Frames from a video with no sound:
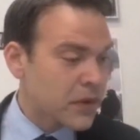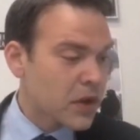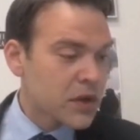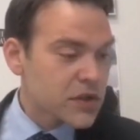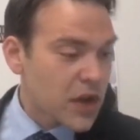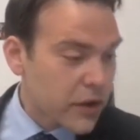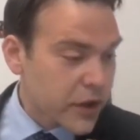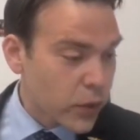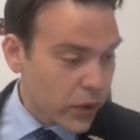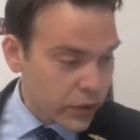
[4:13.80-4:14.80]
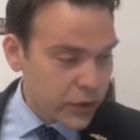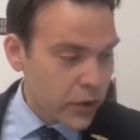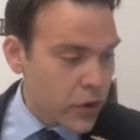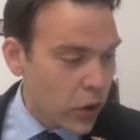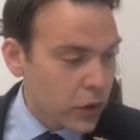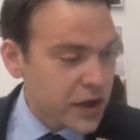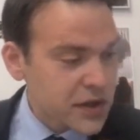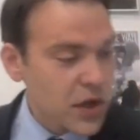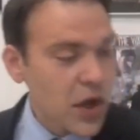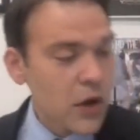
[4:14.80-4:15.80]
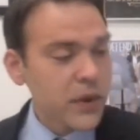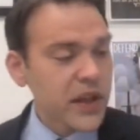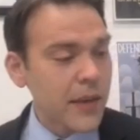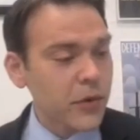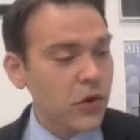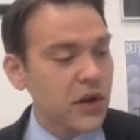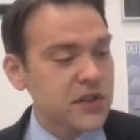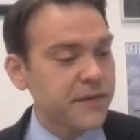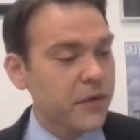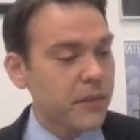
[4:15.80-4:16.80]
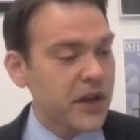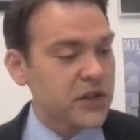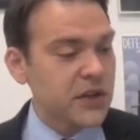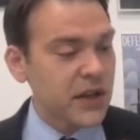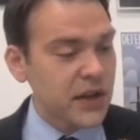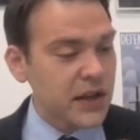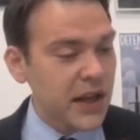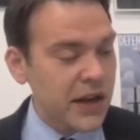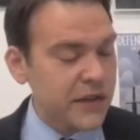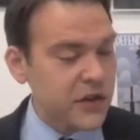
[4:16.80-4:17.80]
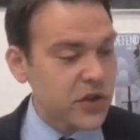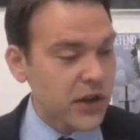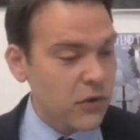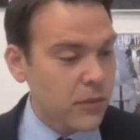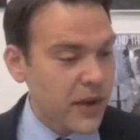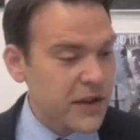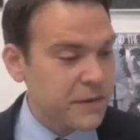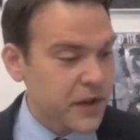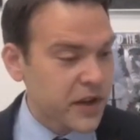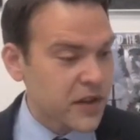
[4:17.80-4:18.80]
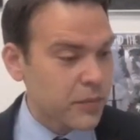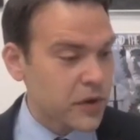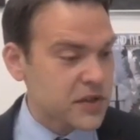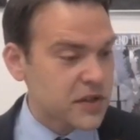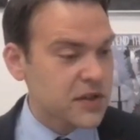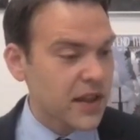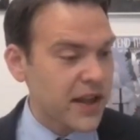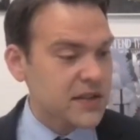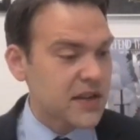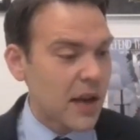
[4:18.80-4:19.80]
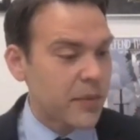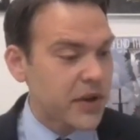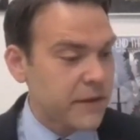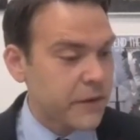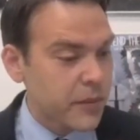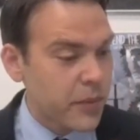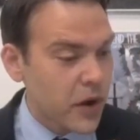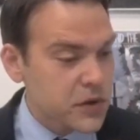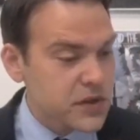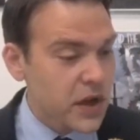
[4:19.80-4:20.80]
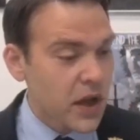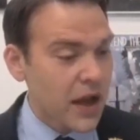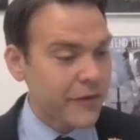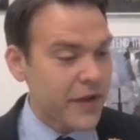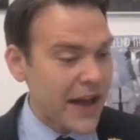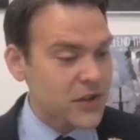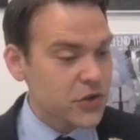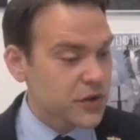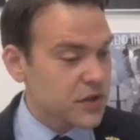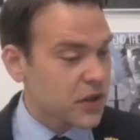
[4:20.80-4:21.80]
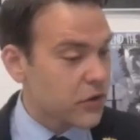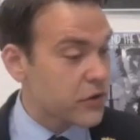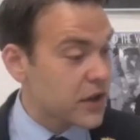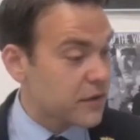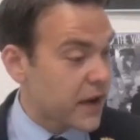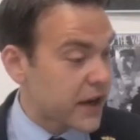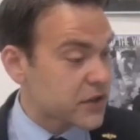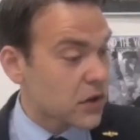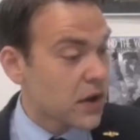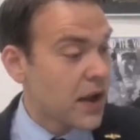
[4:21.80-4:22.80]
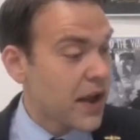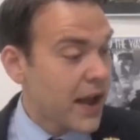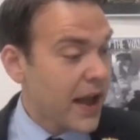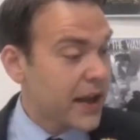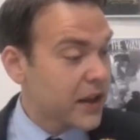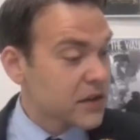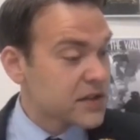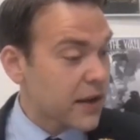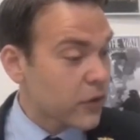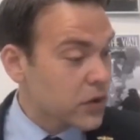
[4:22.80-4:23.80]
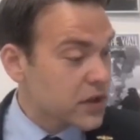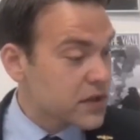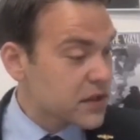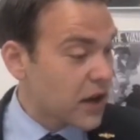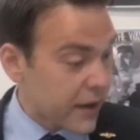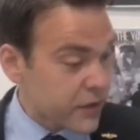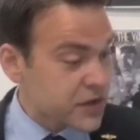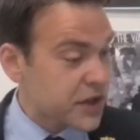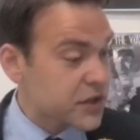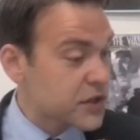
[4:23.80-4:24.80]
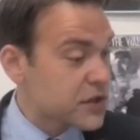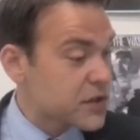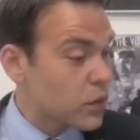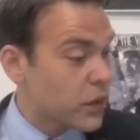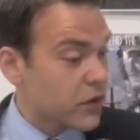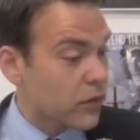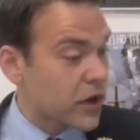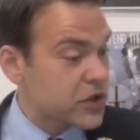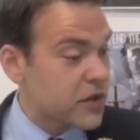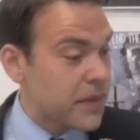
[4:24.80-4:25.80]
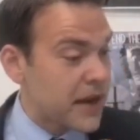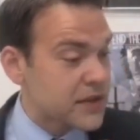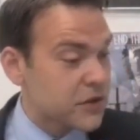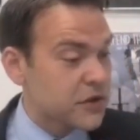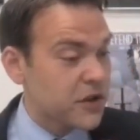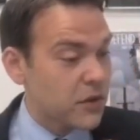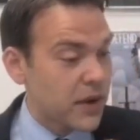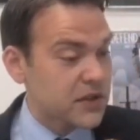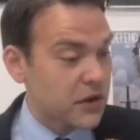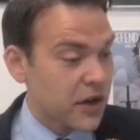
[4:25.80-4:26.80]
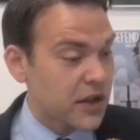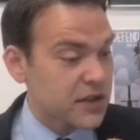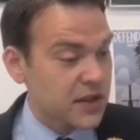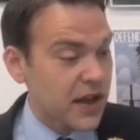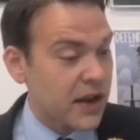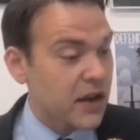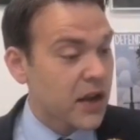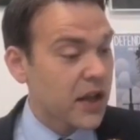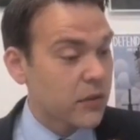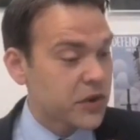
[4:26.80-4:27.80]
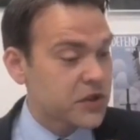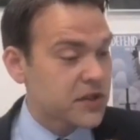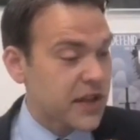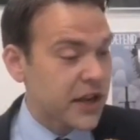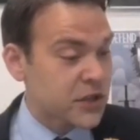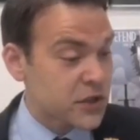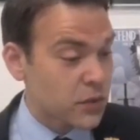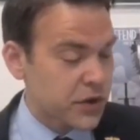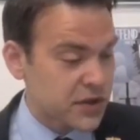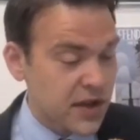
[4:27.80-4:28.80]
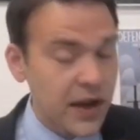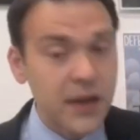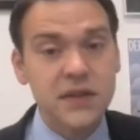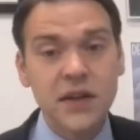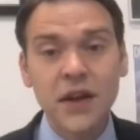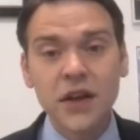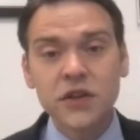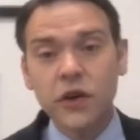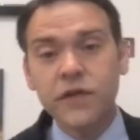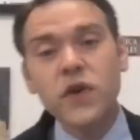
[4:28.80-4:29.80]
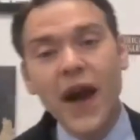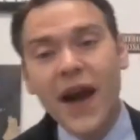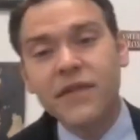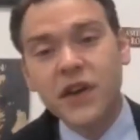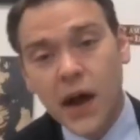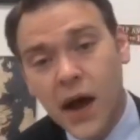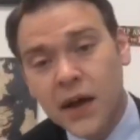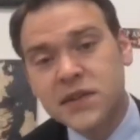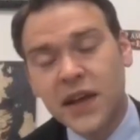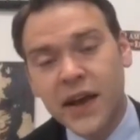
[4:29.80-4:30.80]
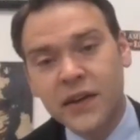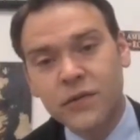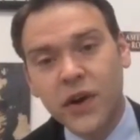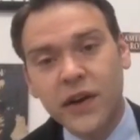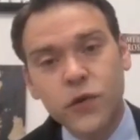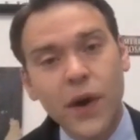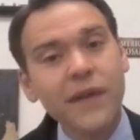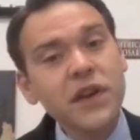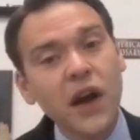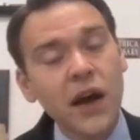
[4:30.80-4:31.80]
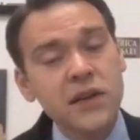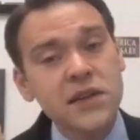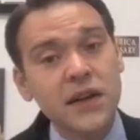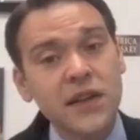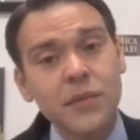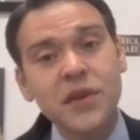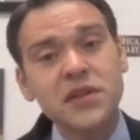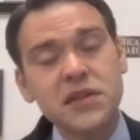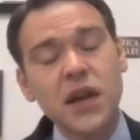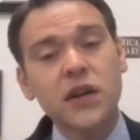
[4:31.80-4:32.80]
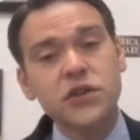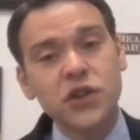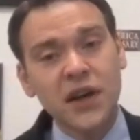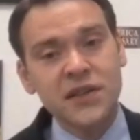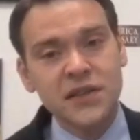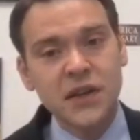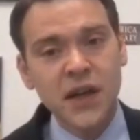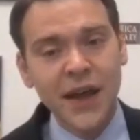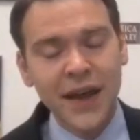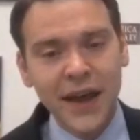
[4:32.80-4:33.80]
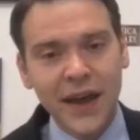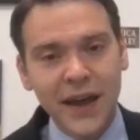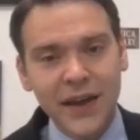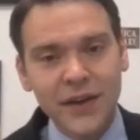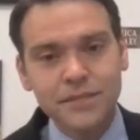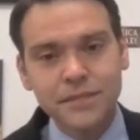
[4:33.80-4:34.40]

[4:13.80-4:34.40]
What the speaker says: So they queried their own holdings. We came across information indicating that General Mike Flynn, the president-elect's nominee for the post of National Security Advisor, had held several conversations with the Russian ambassador to the U.S., Sergei Kislyak, in which the sanctions were discussed. So if you have the content, right, if you have the content, that means it's not just a